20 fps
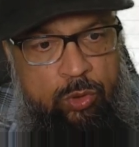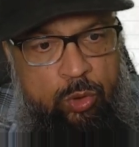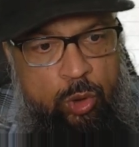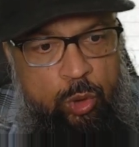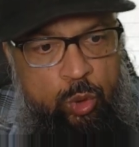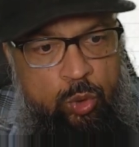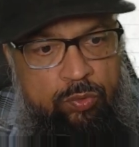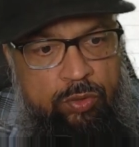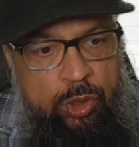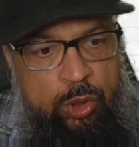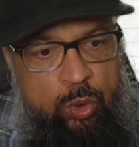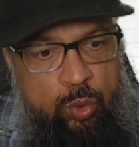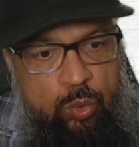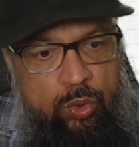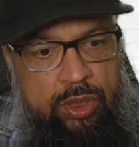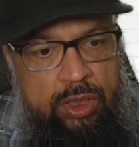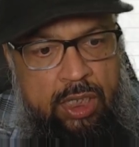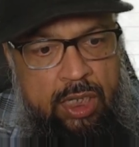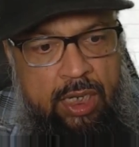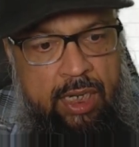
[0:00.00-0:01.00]
So you will
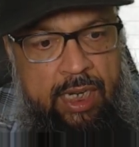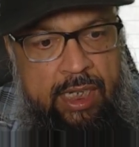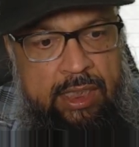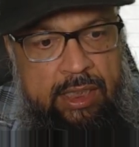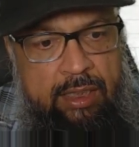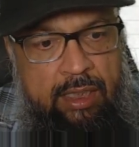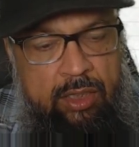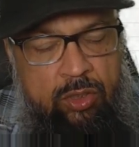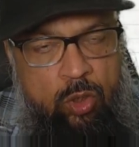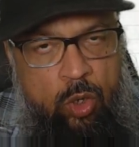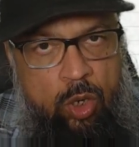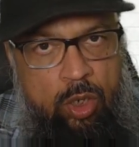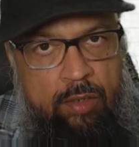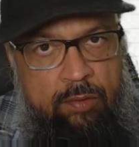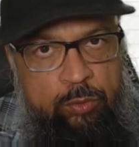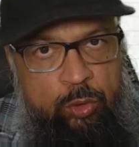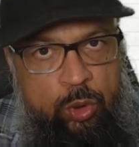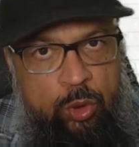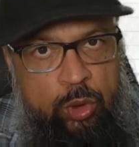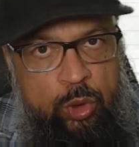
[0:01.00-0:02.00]
soon realize that all
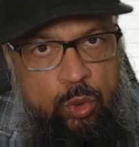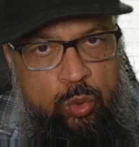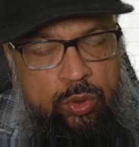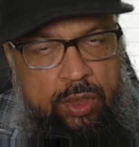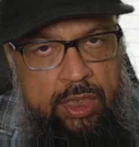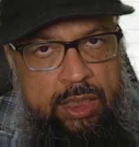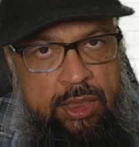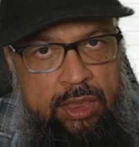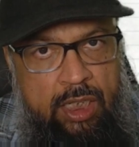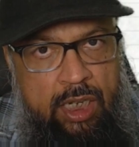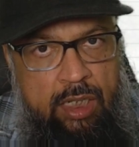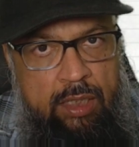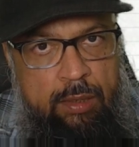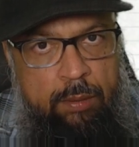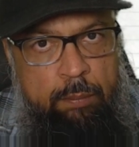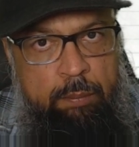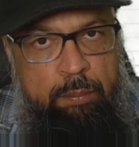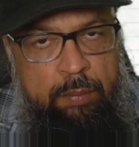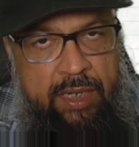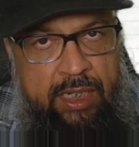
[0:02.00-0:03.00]
of your students are
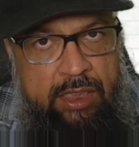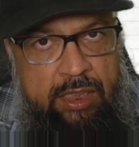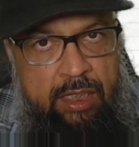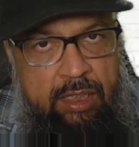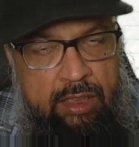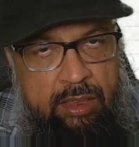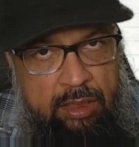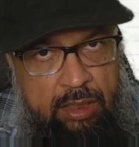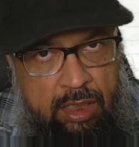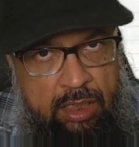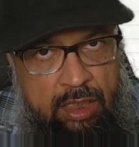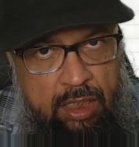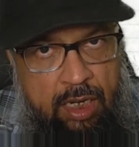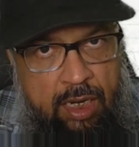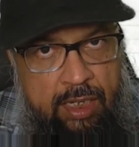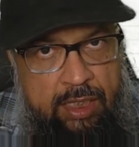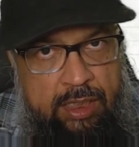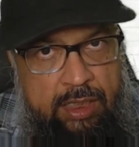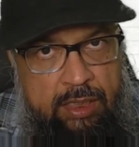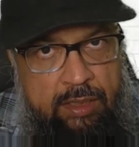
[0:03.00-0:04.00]
present in the
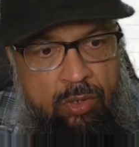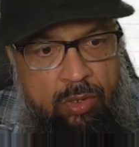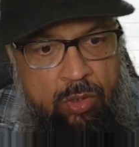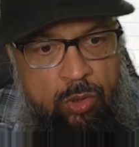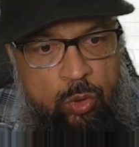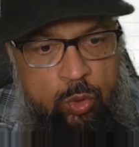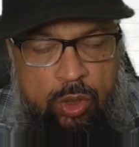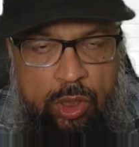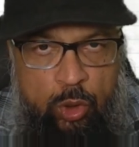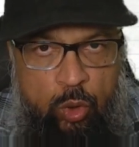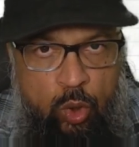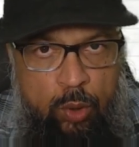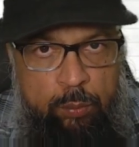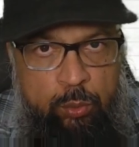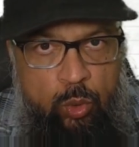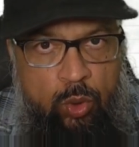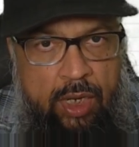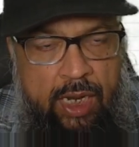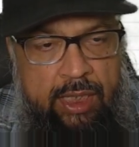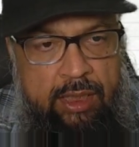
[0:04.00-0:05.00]
class. So I hope
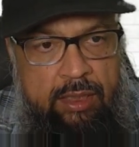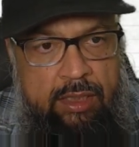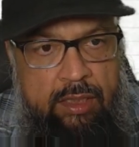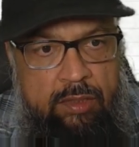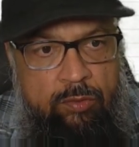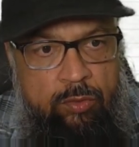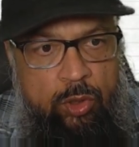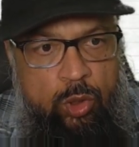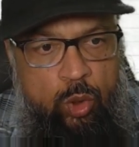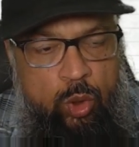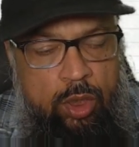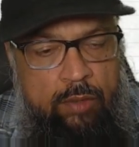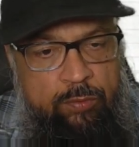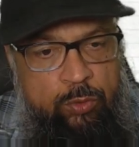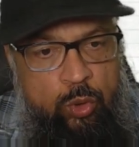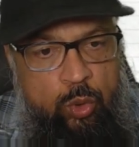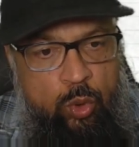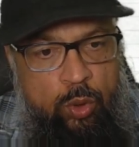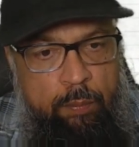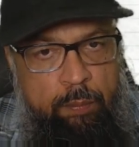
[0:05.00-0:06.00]
you like this video. If
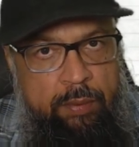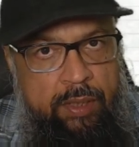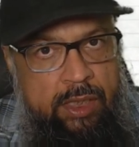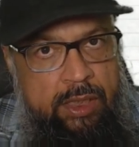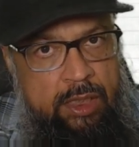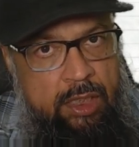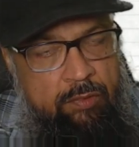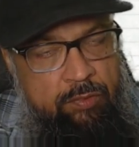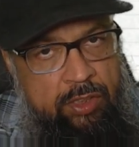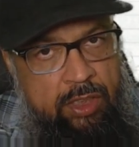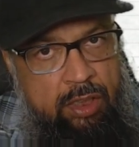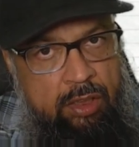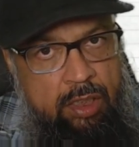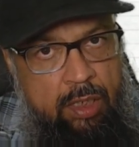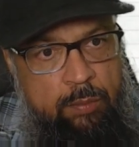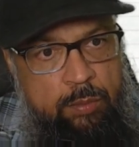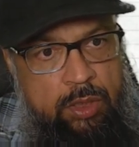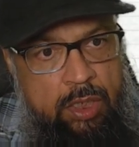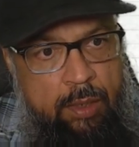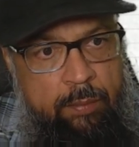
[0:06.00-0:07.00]
so, please give it a
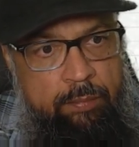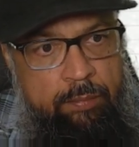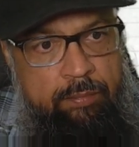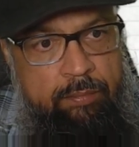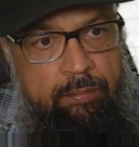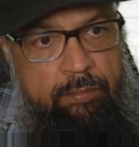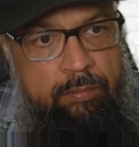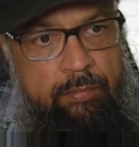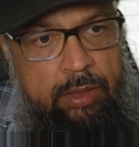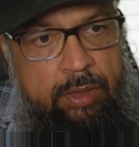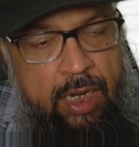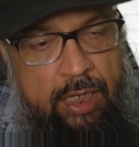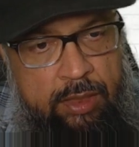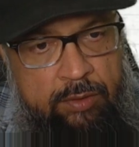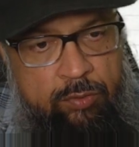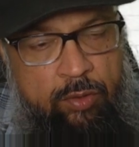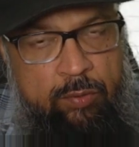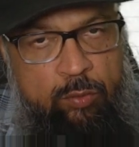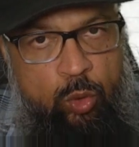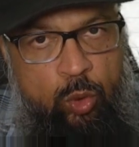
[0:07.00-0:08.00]
thumbs up. Thanks
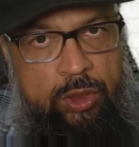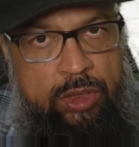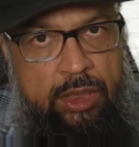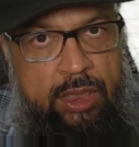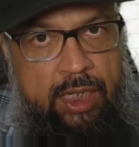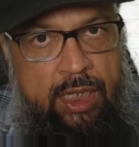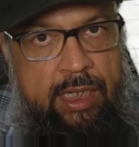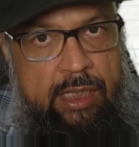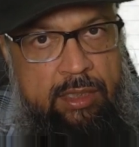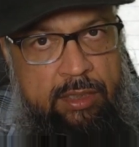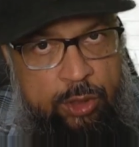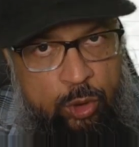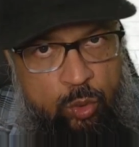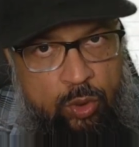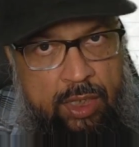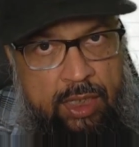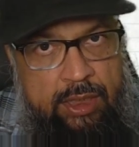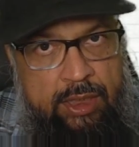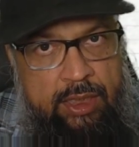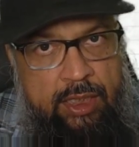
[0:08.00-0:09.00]
for watching and see you
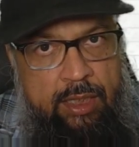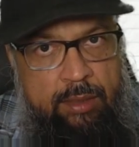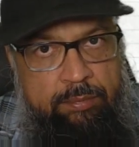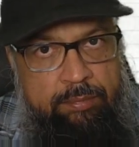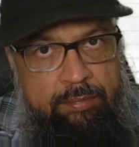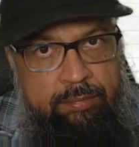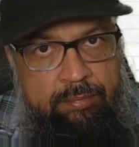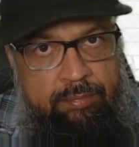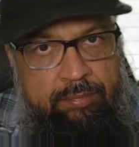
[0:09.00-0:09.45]
next time.